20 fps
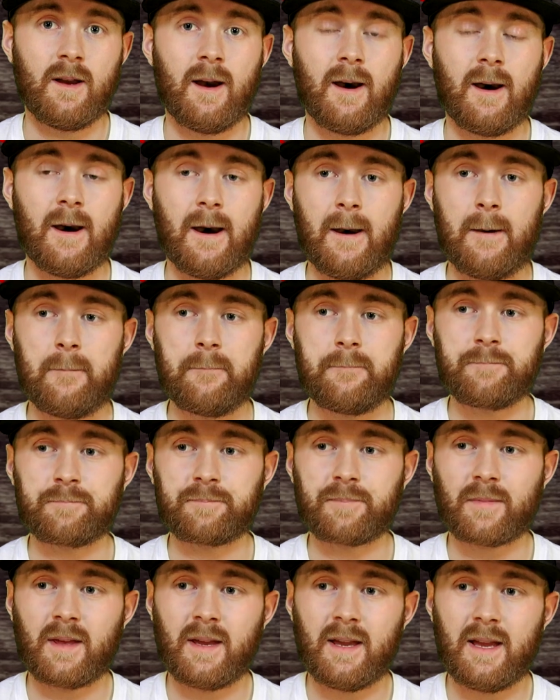
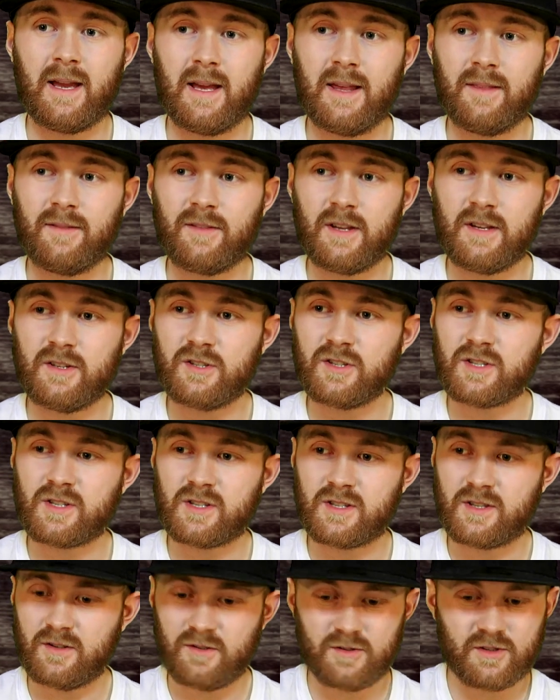And
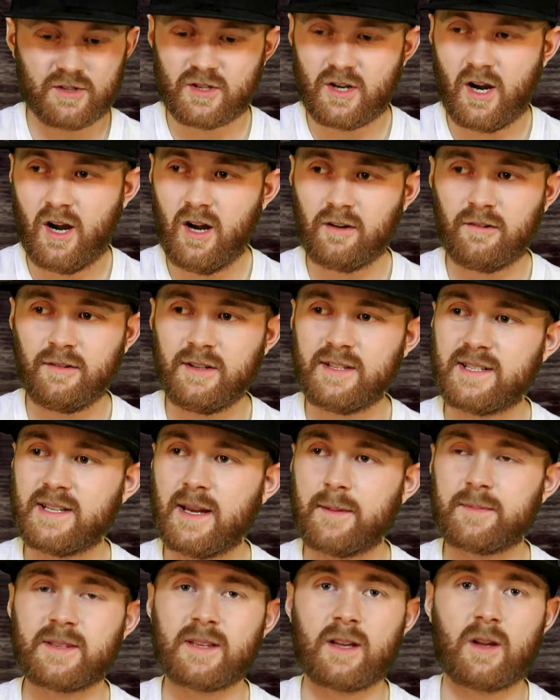they're just concrete
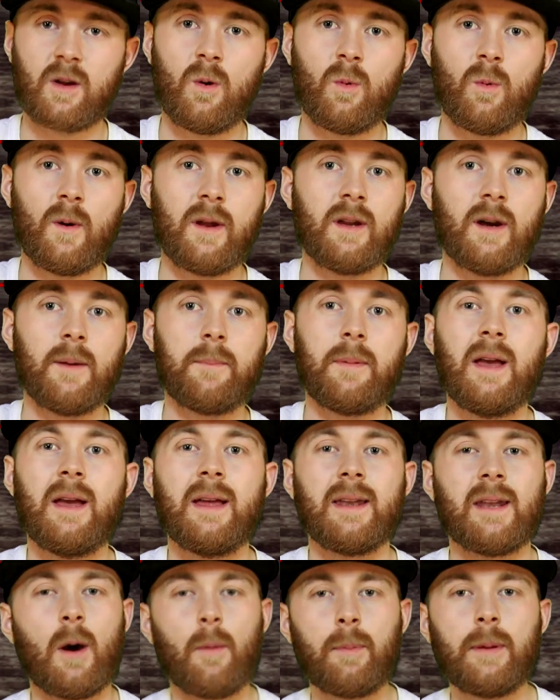steps that go way up.
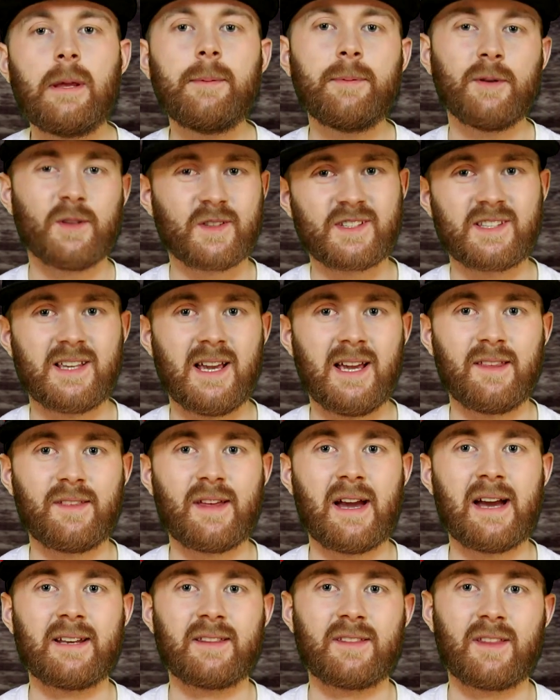Now, people say
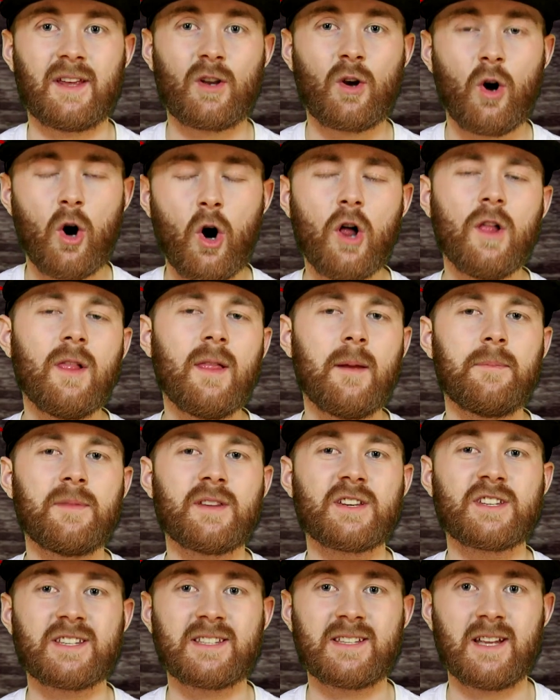that they call them
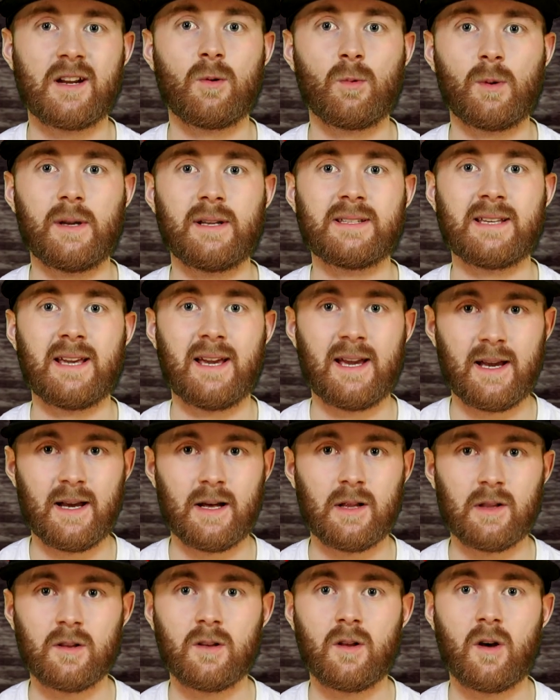the Stairway to
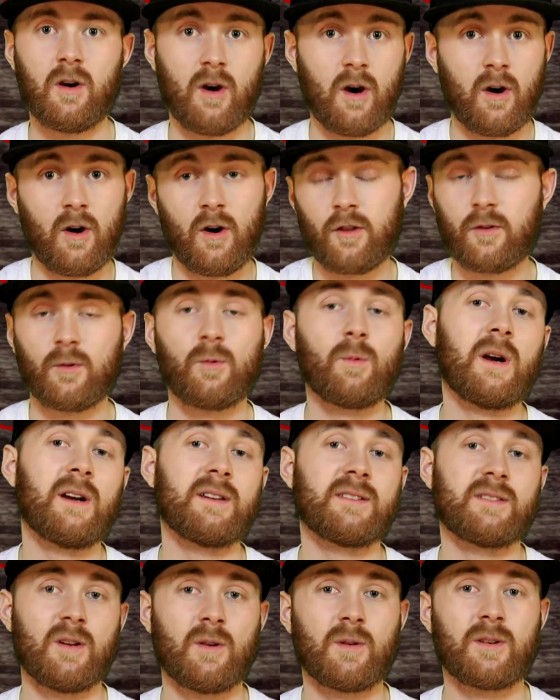Hell,
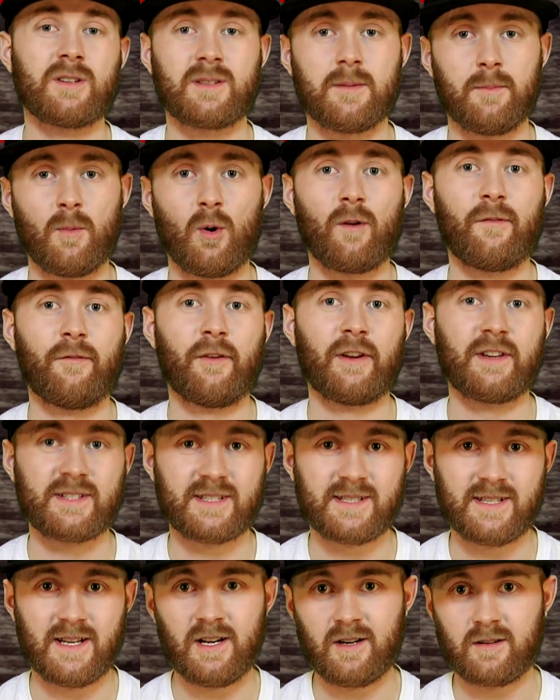otherwise known as the Morphing
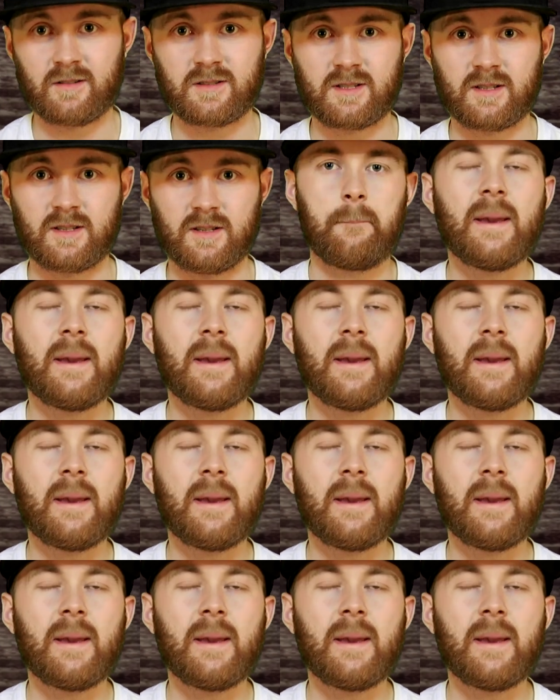Stairs.